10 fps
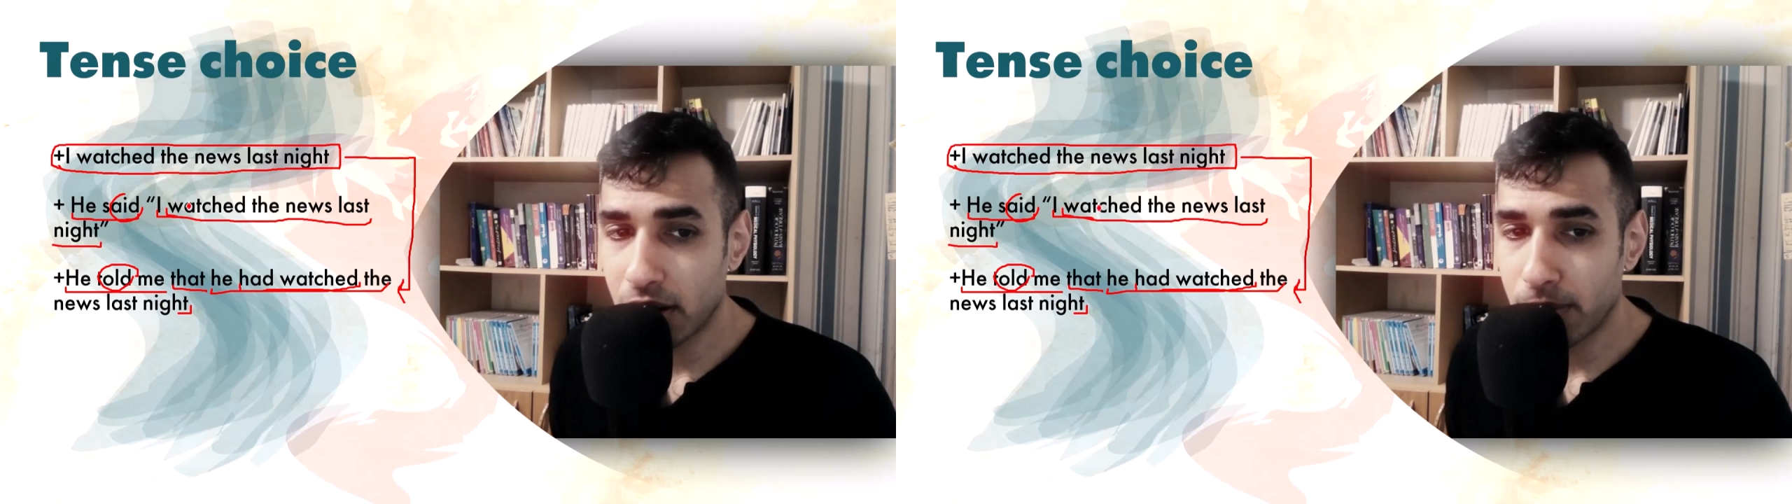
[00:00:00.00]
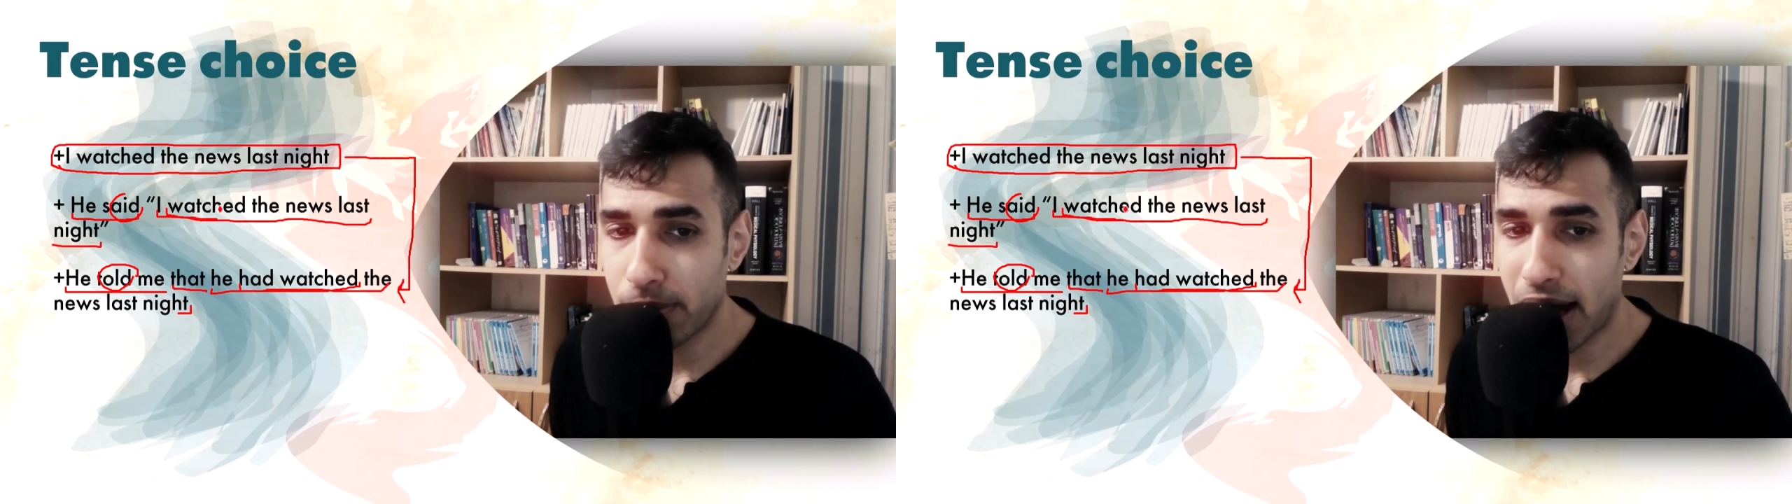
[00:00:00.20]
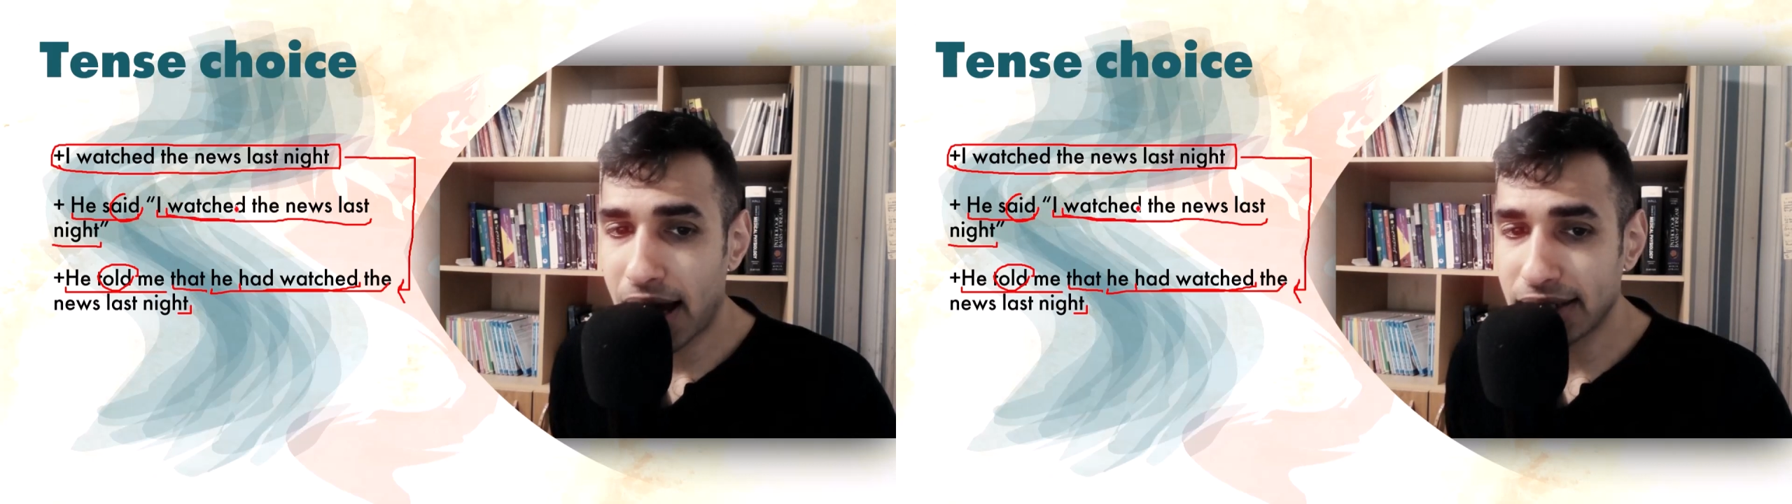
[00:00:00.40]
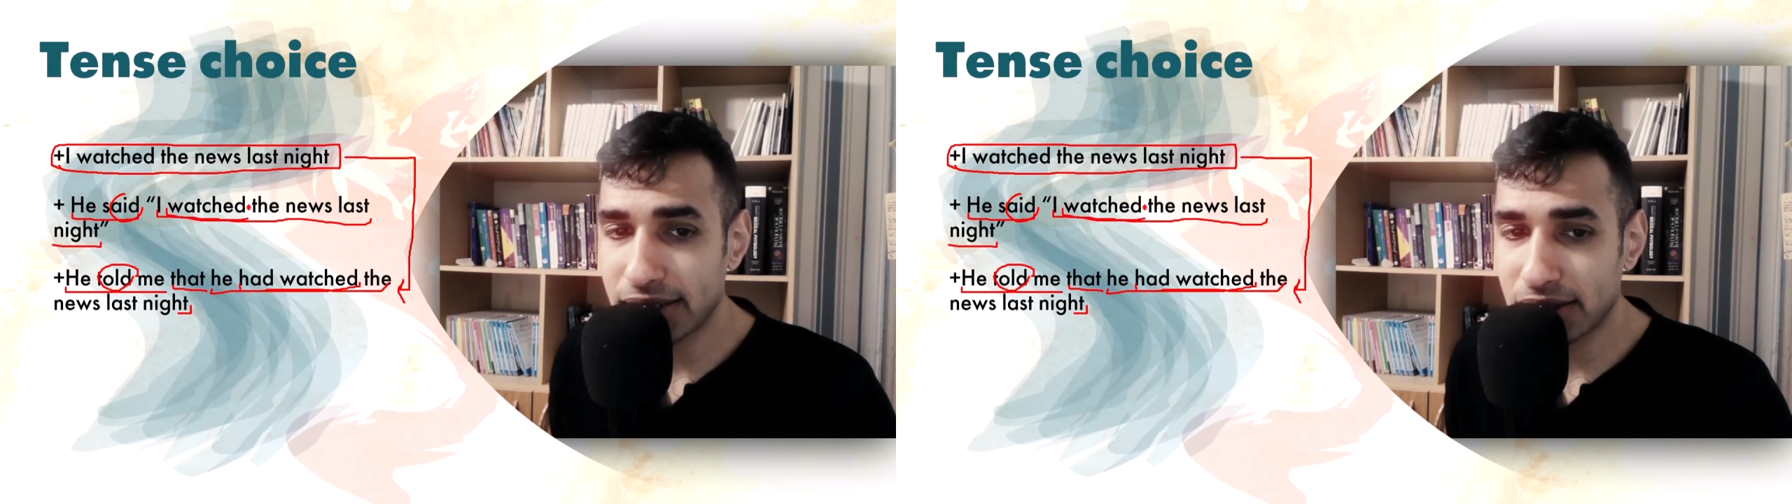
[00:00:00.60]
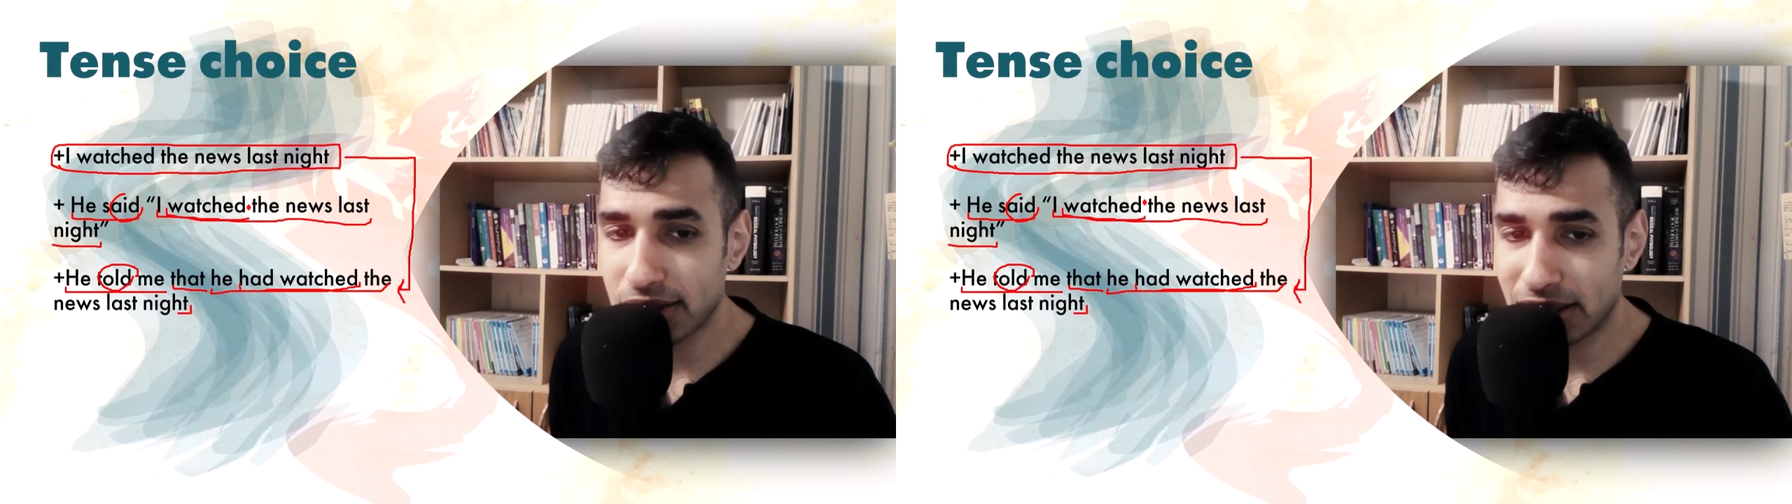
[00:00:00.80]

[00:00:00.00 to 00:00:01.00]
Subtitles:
past,